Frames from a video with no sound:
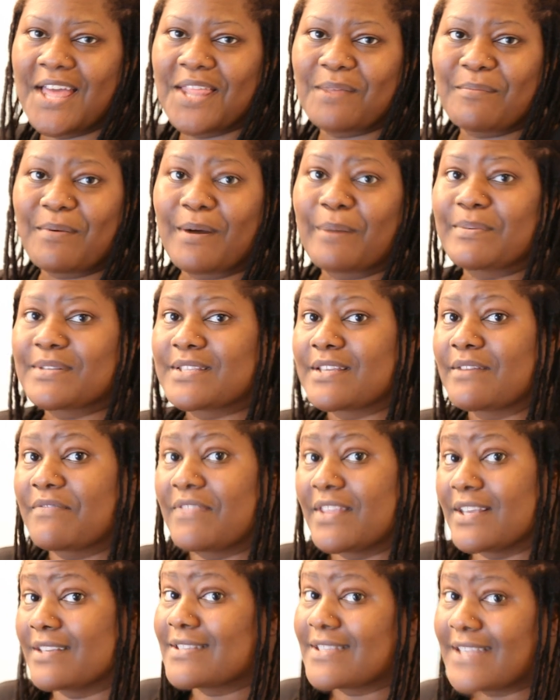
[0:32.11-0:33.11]
The purpose
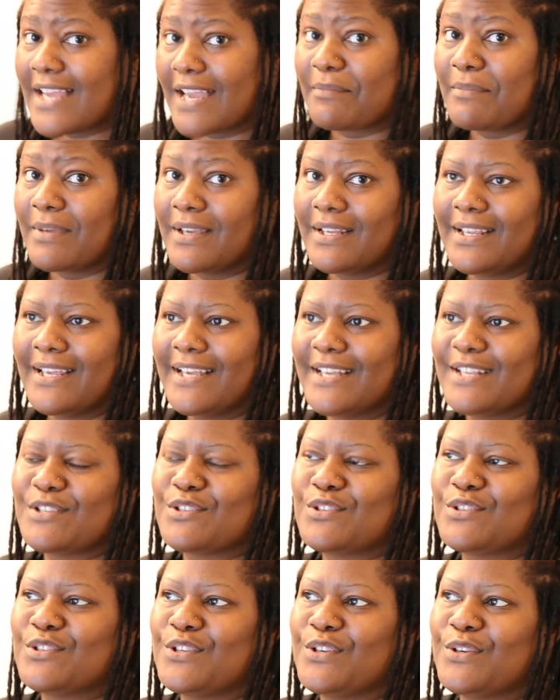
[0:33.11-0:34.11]
of this segment
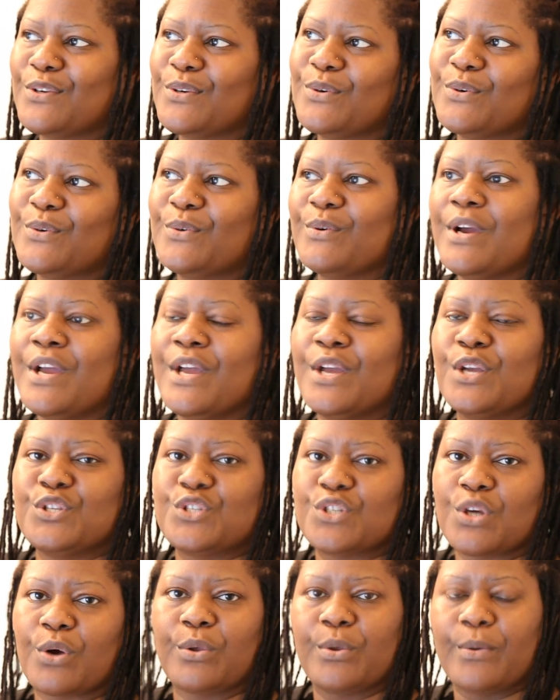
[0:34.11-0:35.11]
is to
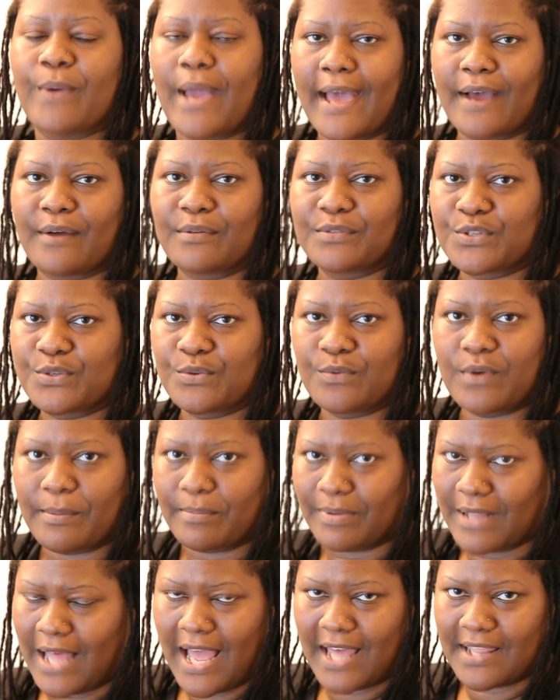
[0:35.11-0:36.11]
show you how to
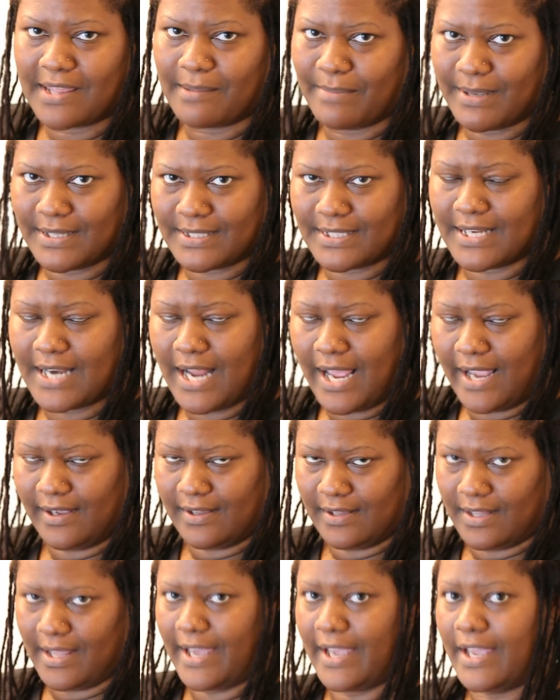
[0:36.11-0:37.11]
apply the Bentonite
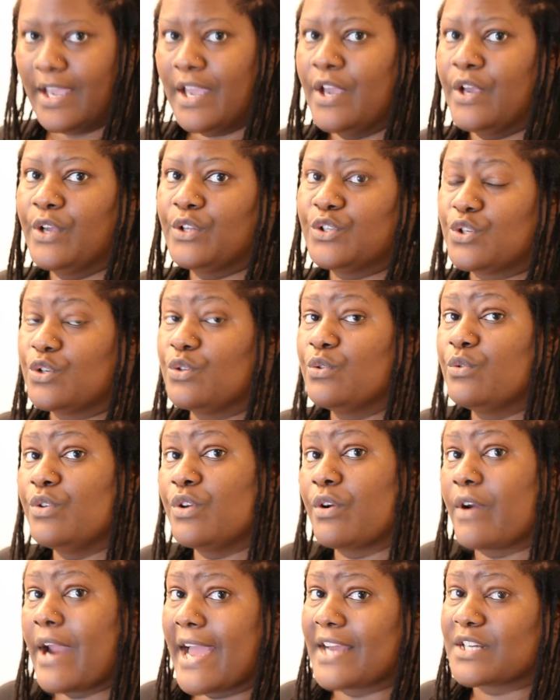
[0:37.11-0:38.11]
Clay to
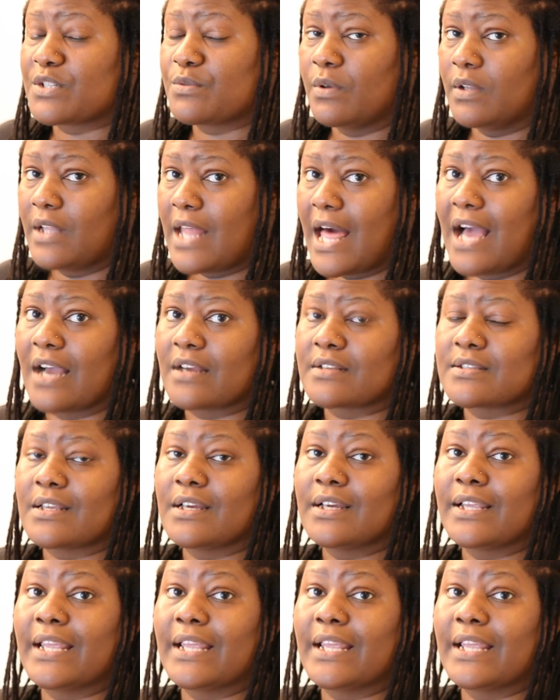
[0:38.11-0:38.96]
your actual locks.